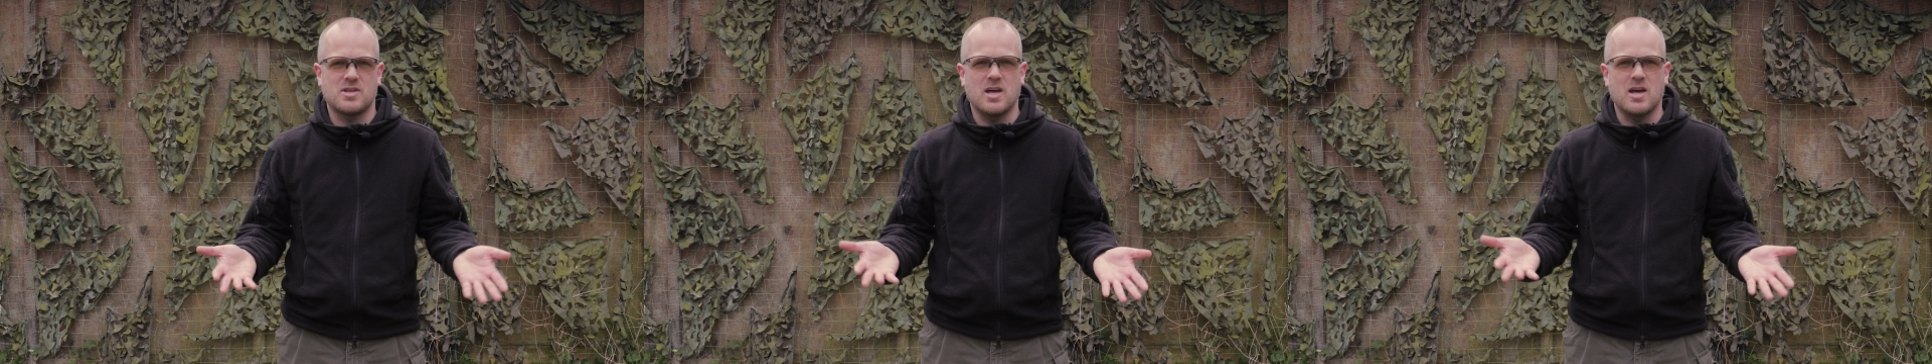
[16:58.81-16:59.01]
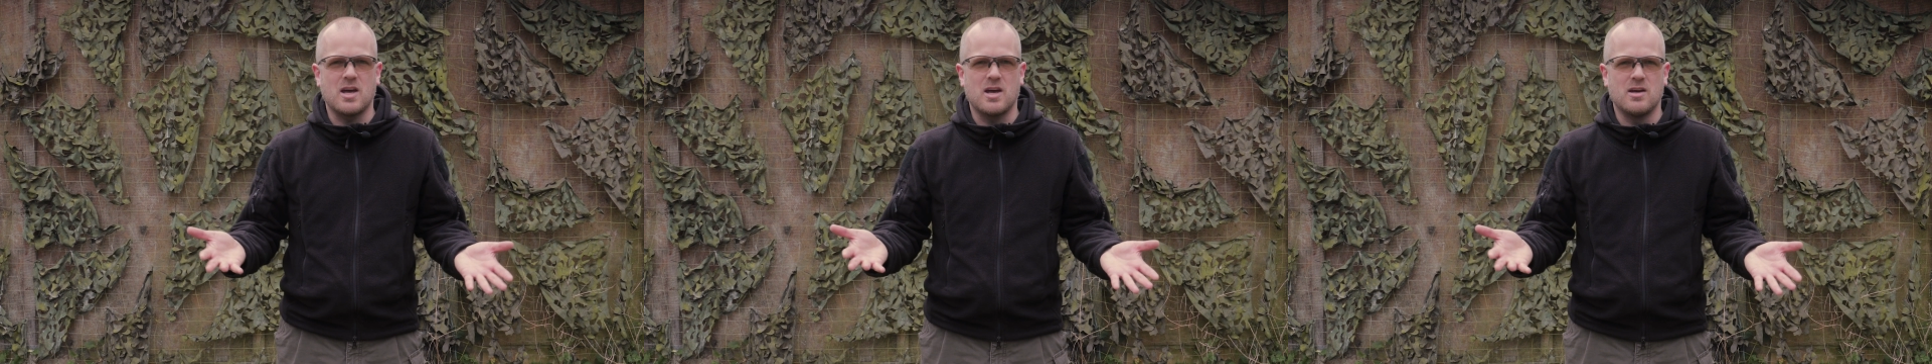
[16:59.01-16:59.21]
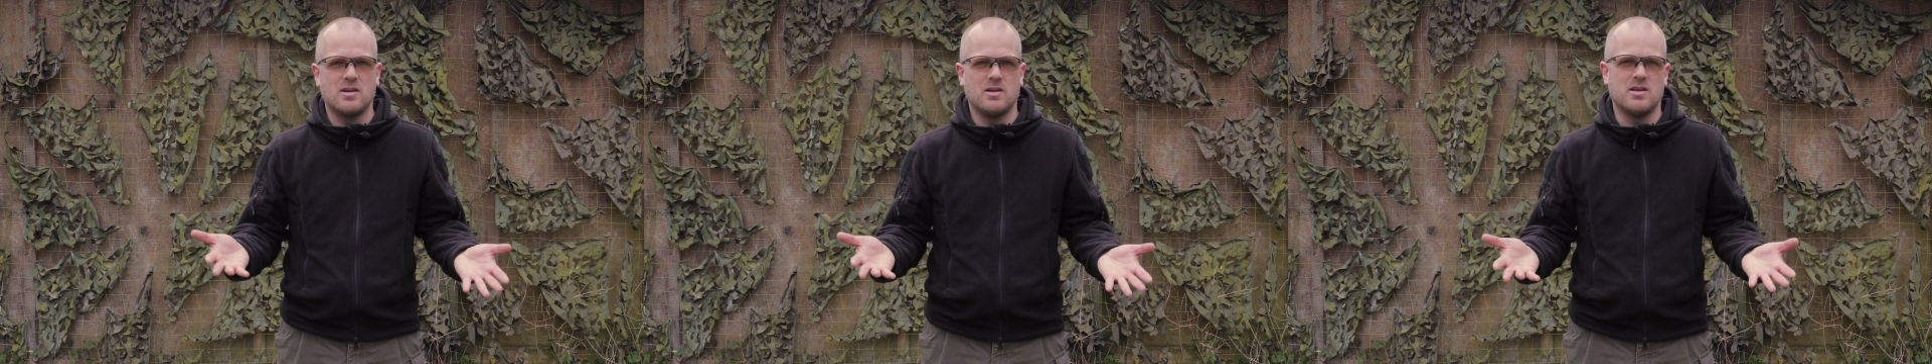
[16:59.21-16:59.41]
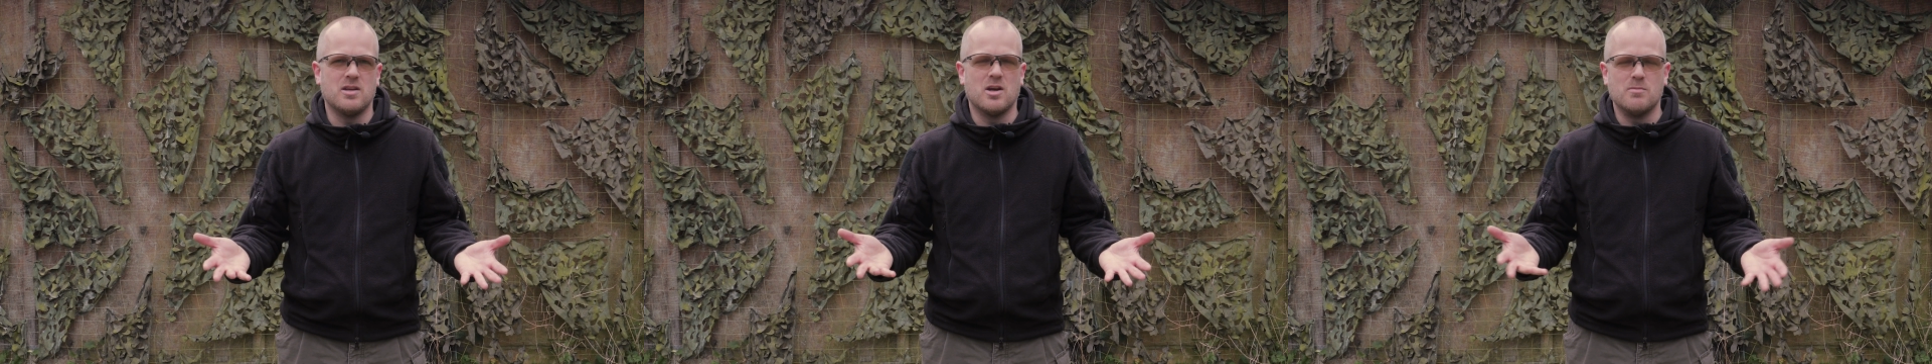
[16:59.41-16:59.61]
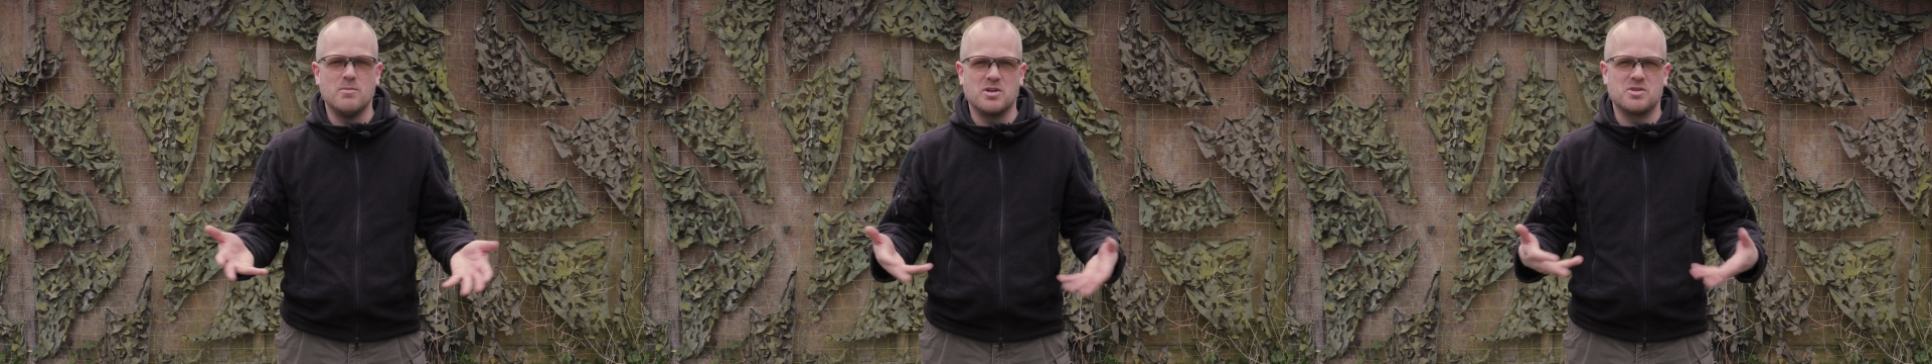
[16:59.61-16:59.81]

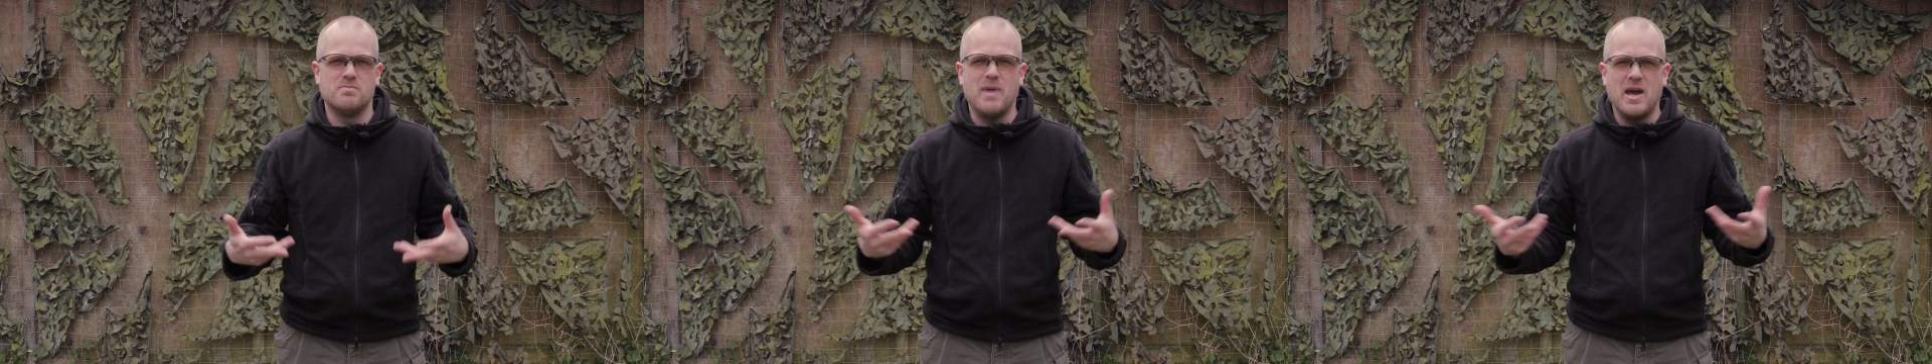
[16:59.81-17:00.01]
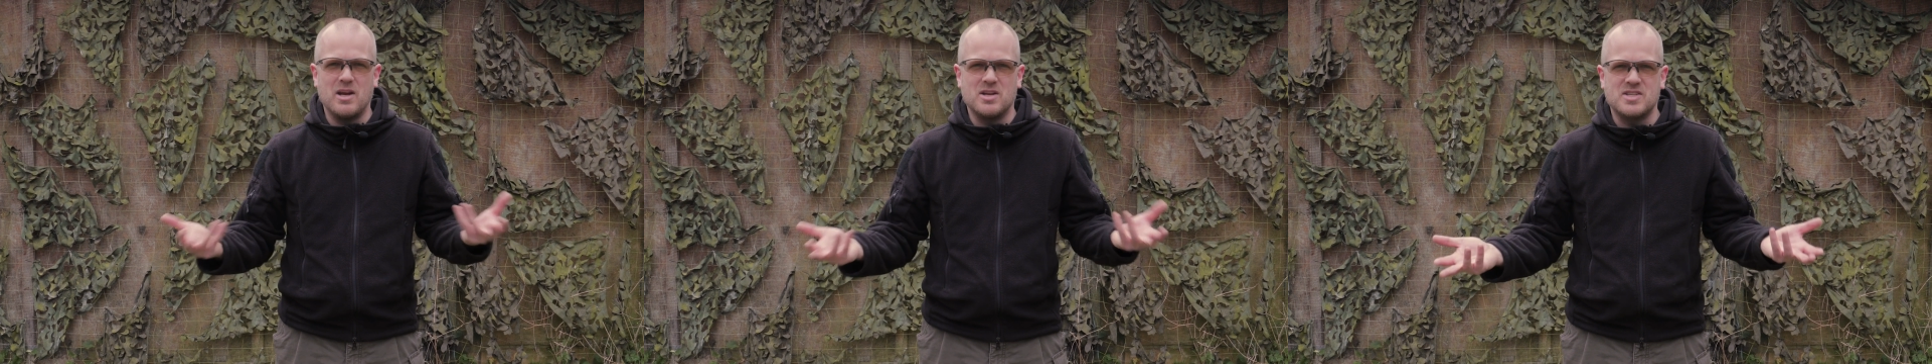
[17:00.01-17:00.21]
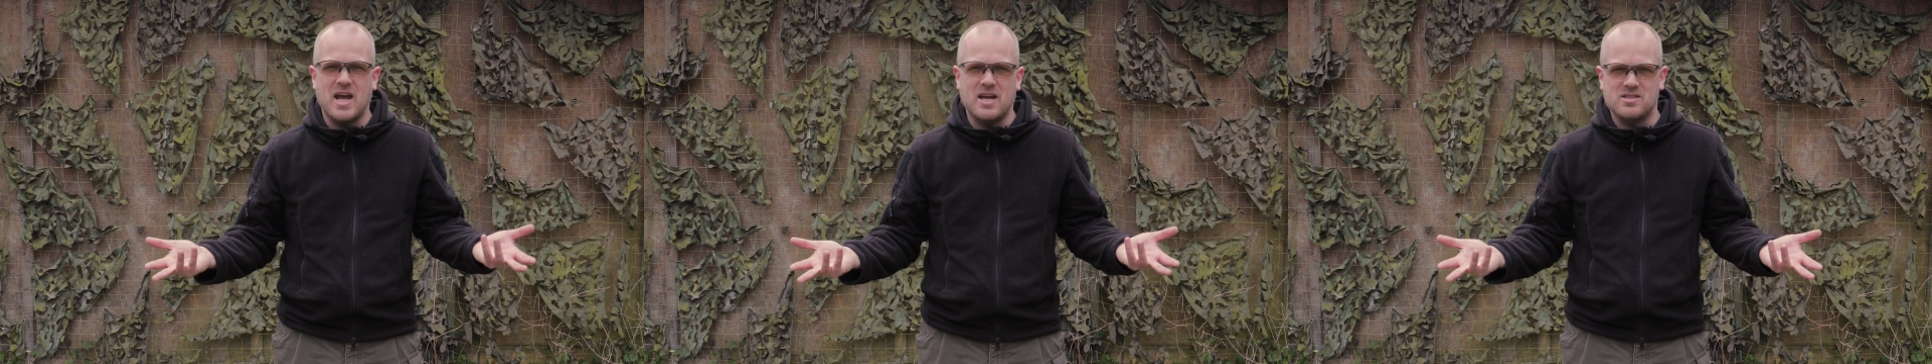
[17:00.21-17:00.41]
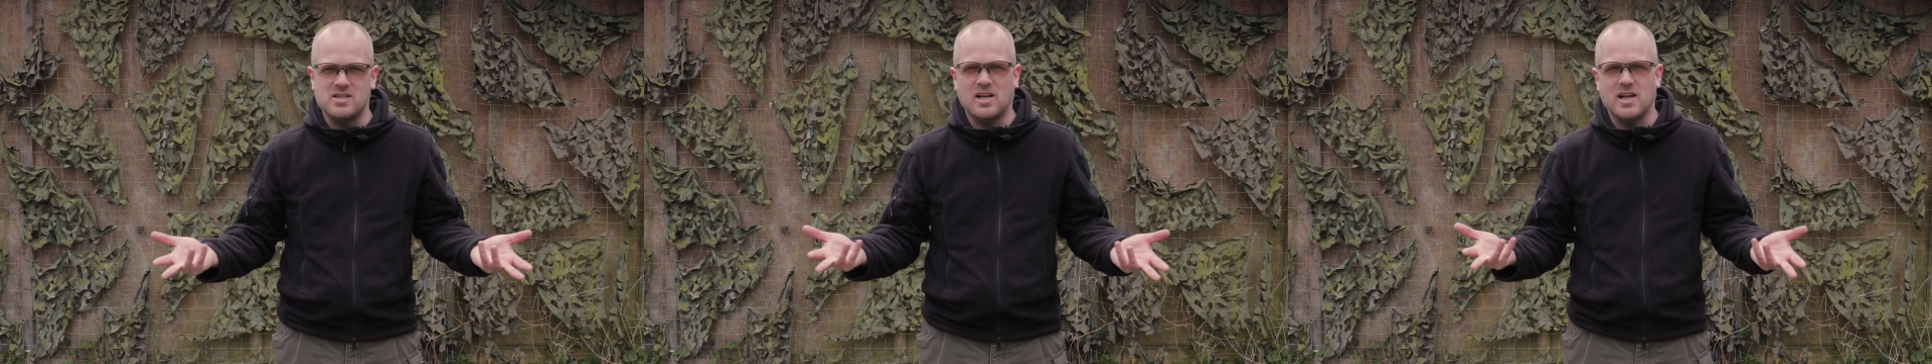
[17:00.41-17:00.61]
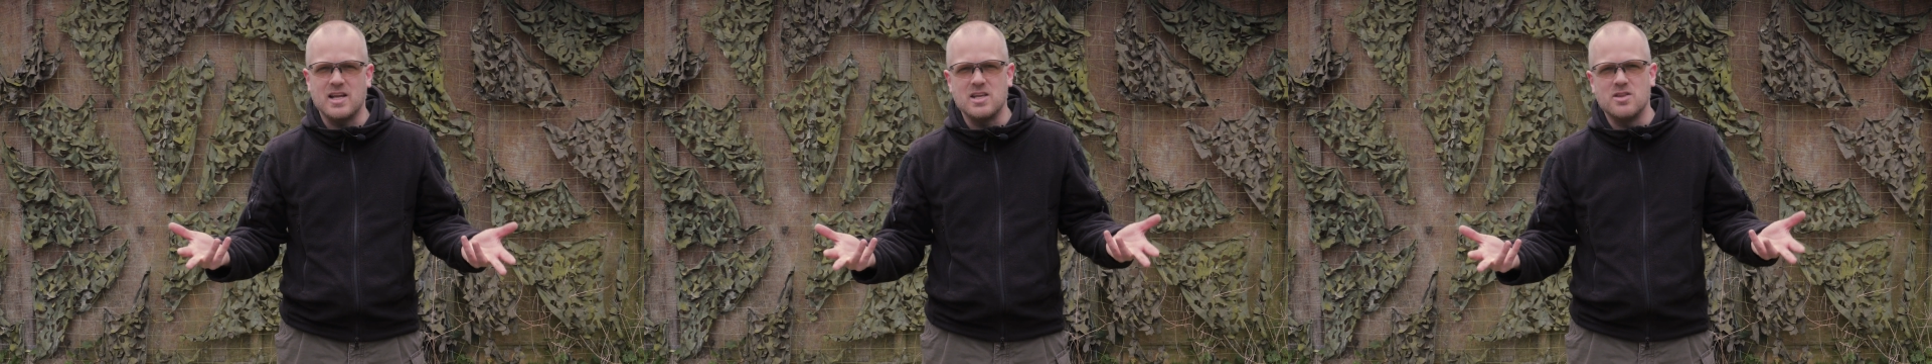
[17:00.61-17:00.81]
much better
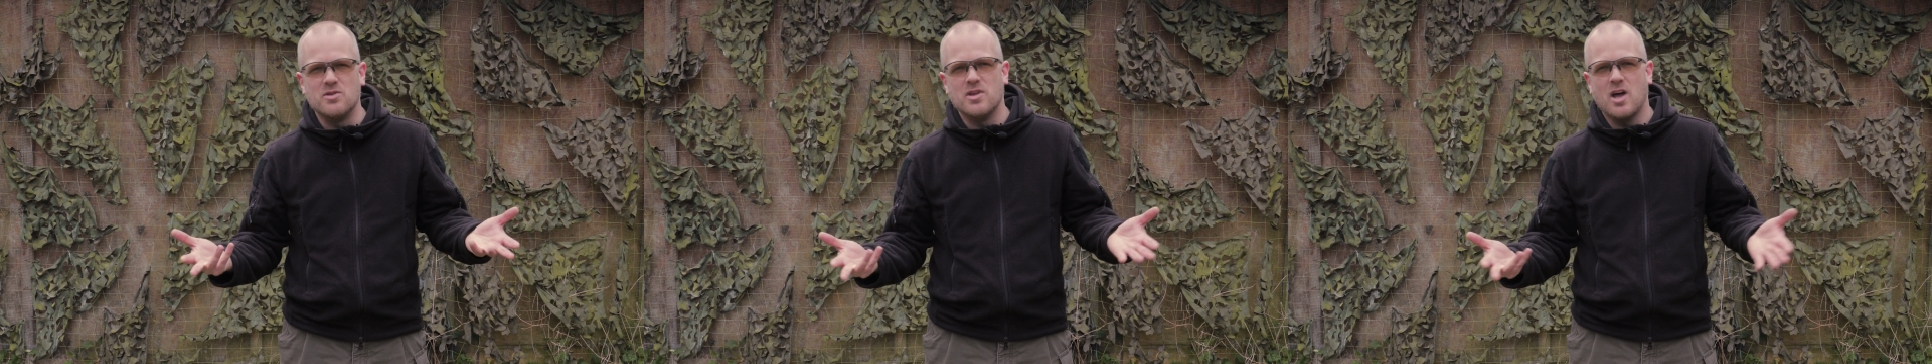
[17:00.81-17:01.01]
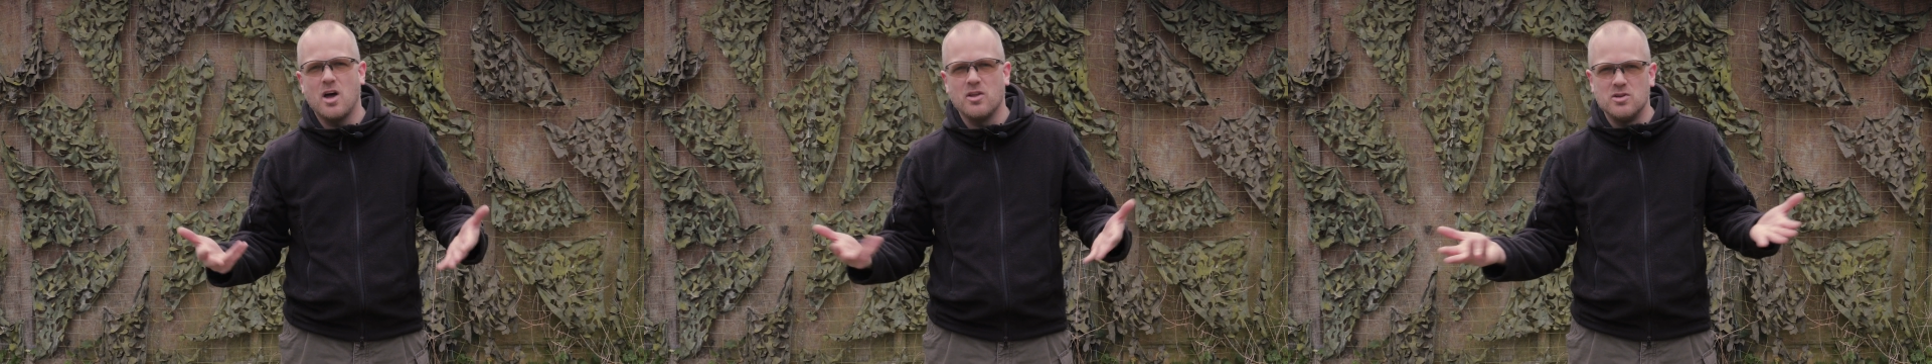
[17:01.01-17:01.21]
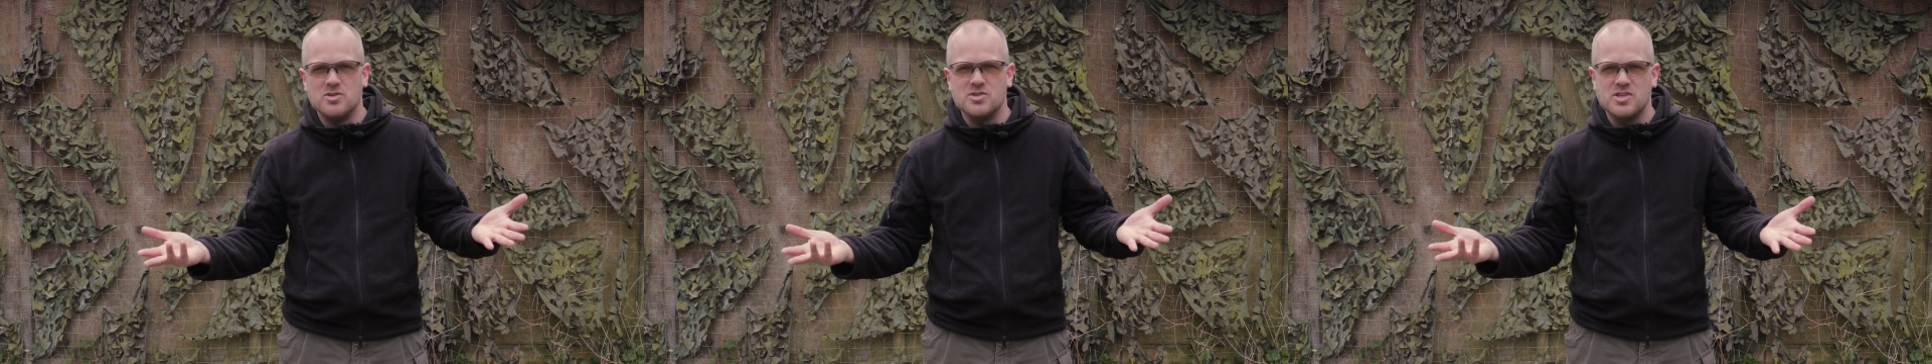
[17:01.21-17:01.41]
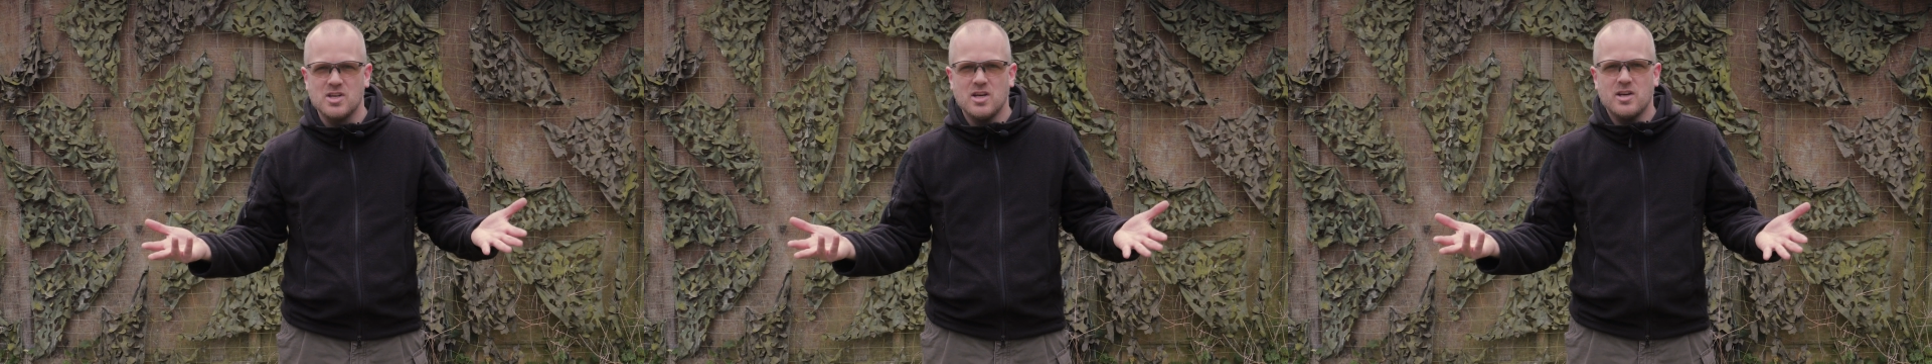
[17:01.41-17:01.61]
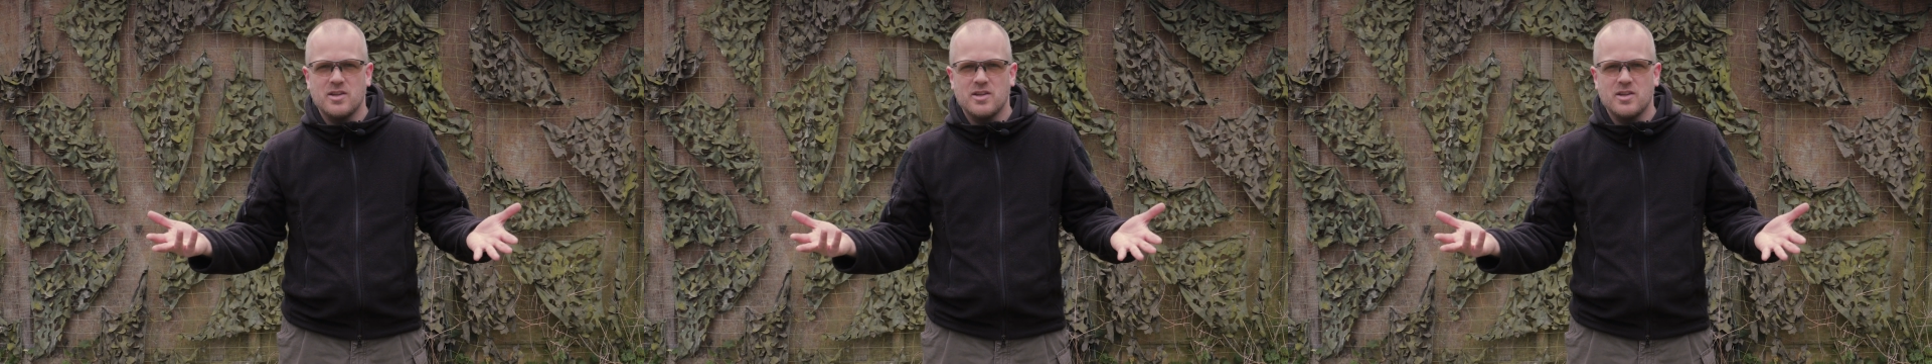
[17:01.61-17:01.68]
tactically than others,